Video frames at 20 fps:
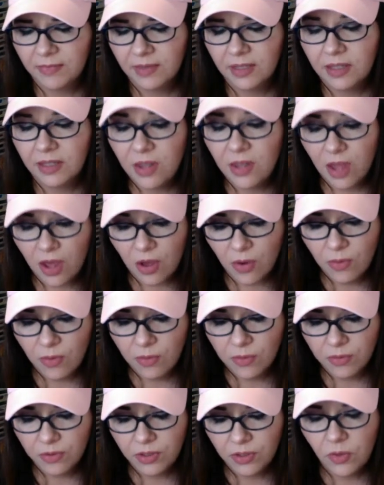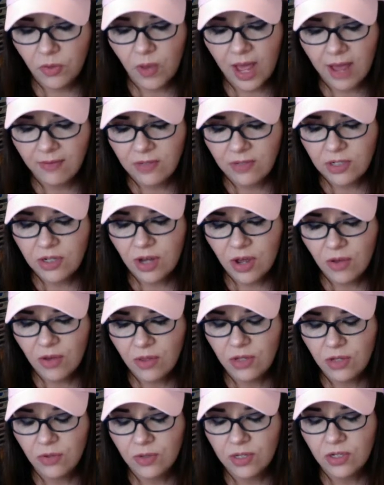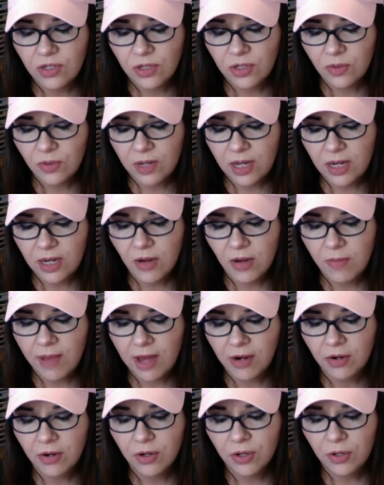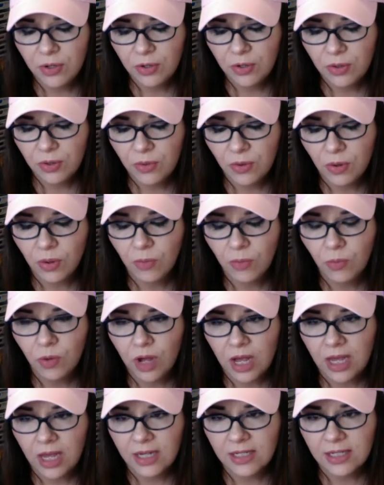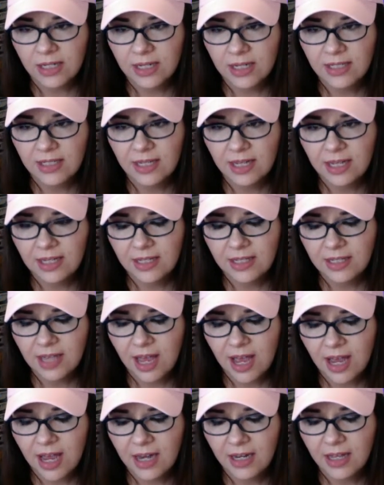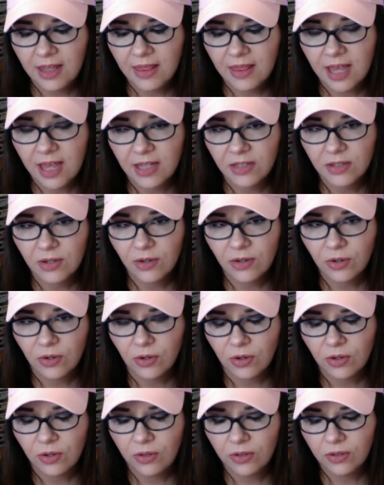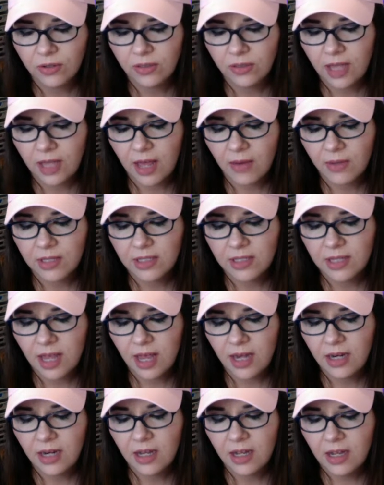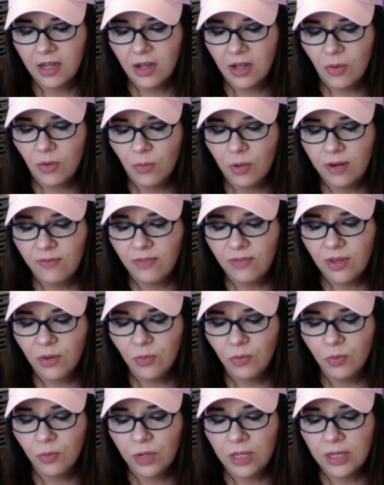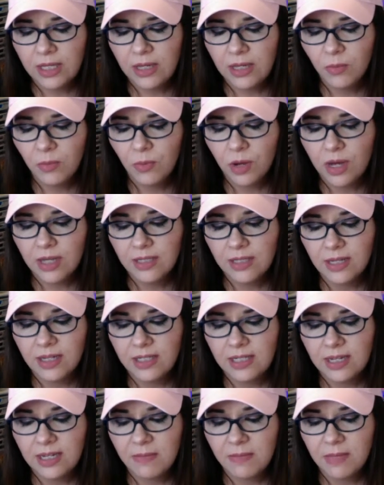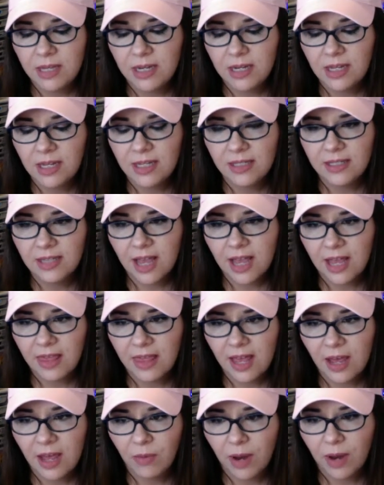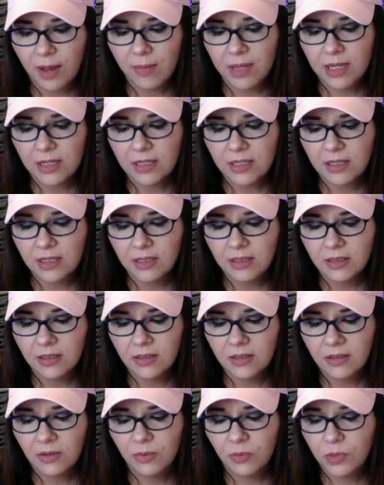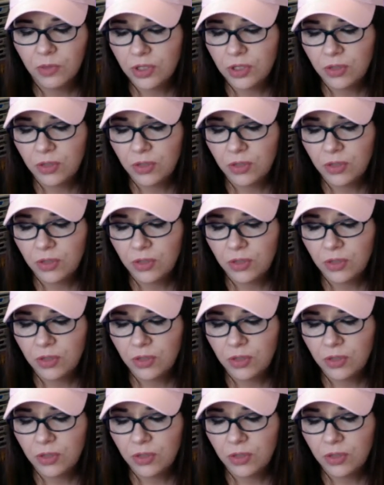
"No, you have to know that you can do it no matter who or what is inside that circle," Gowan said. "What if there really was a demon inside that rabbit? Would